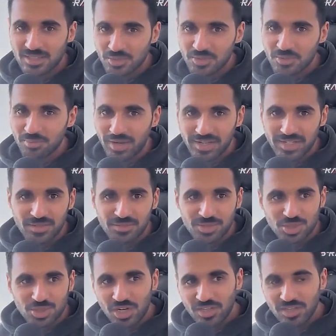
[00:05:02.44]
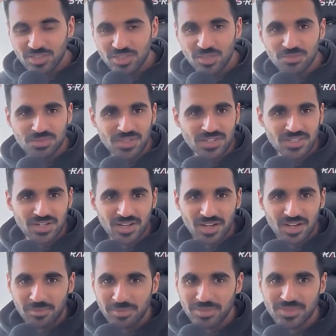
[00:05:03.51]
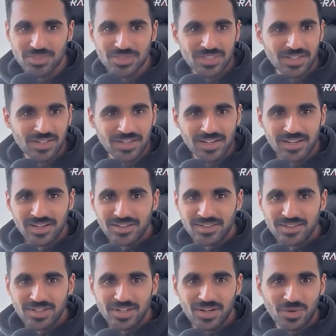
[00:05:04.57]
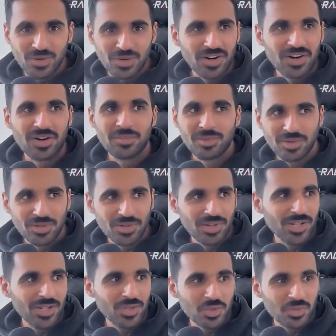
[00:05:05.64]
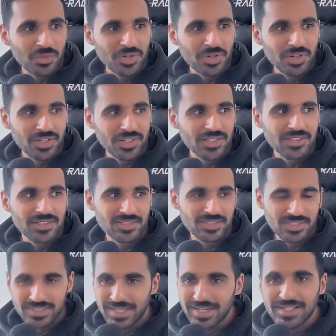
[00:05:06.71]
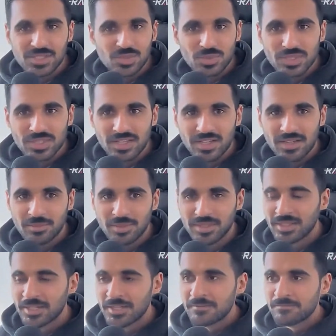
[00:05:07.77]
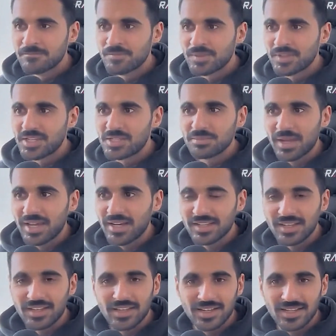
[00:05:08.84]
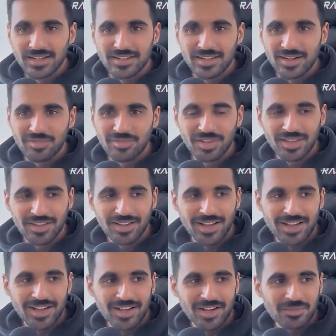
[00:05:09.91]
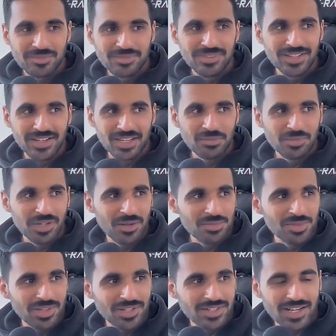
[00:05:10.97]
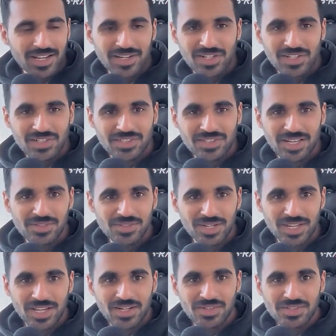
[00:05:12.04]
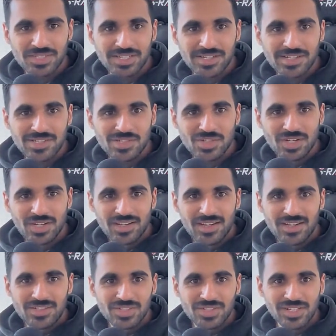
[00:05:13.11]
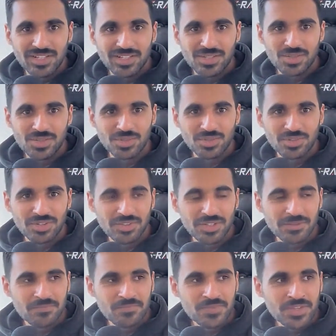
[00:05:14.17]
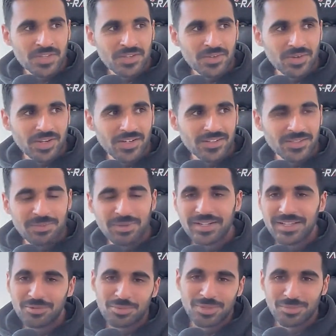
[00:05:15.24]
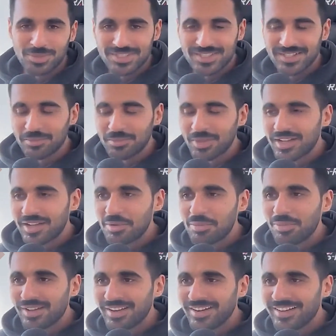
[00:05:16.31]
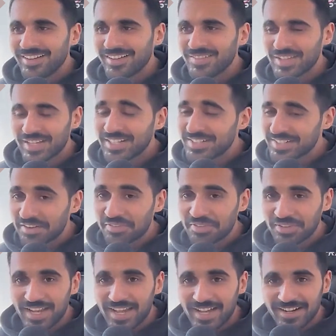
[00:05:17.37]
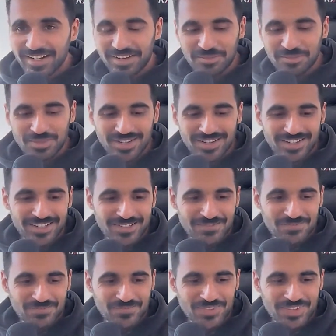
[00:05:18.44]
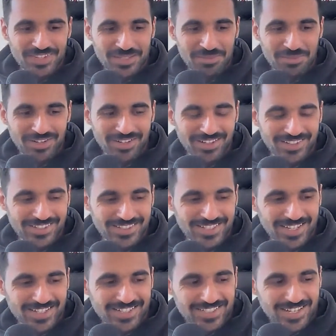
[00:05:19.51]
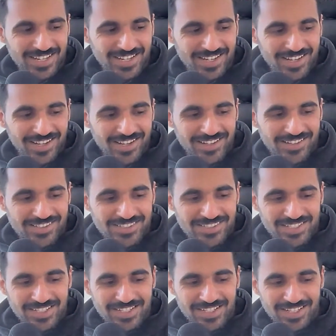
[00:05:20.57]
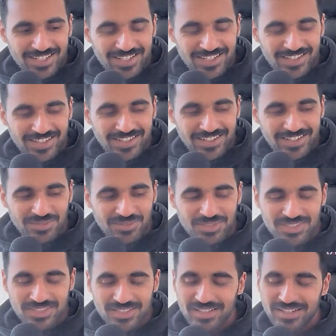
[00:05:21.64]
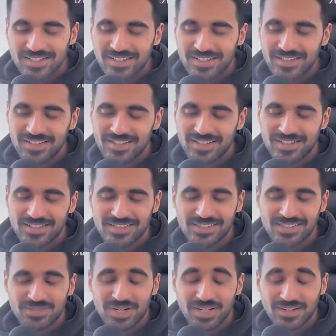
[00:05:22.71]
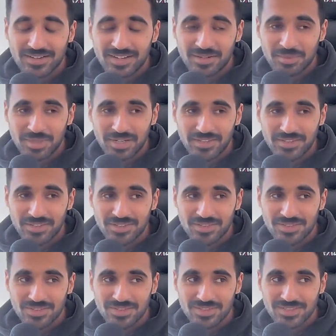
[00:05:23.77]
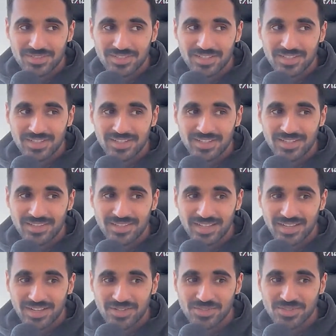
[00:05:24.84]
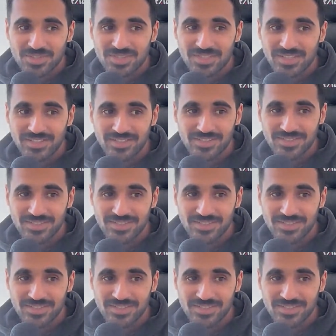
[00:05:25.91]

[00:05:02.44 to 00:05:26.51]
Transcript: looked mighty with chocolate chips on top and just like, caramel all over. And then there's sides with them. And each pancake I feel like IHOP, they can be up to like 900,000 calories each. And she had like 2 or 3 of them, right? Depending on what's in them. But they could definitely add up, depending on the size. And she's eating it. And I'm just like, she ran 10 miles. And now she's going